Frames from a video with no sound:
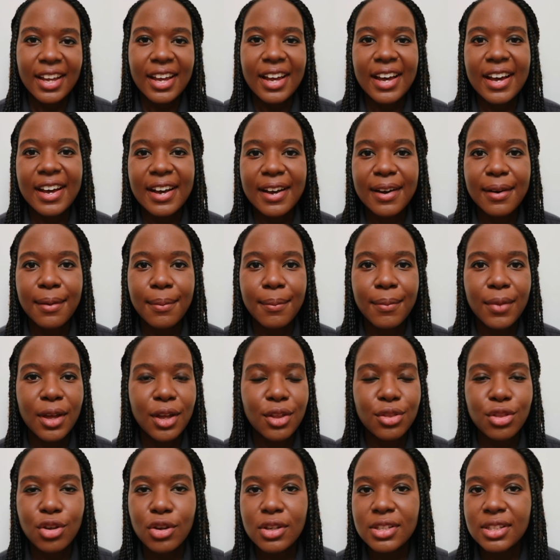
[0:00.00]

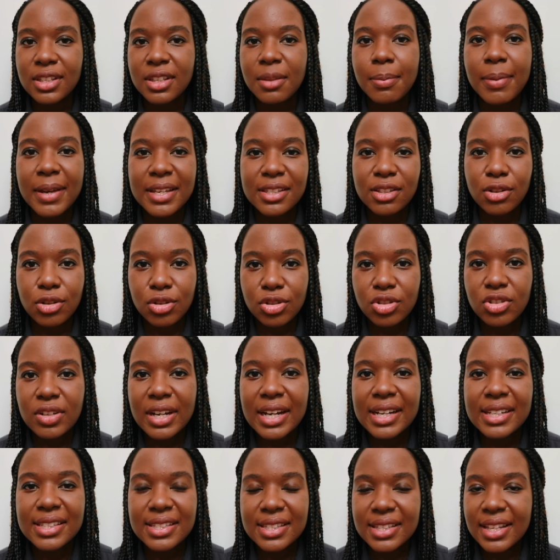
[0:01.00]
Those are the best
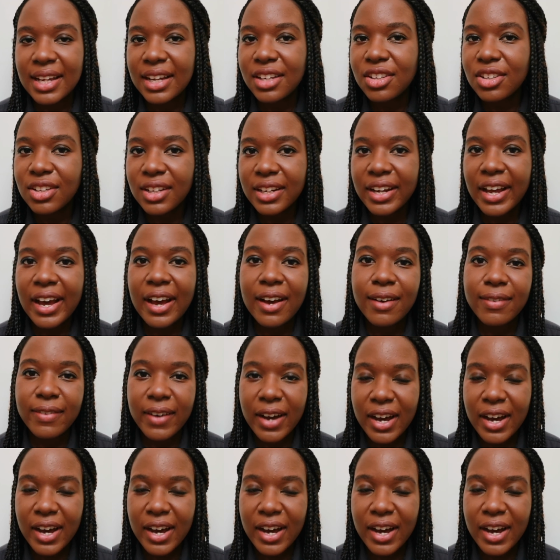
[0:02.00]
contracts that you can have,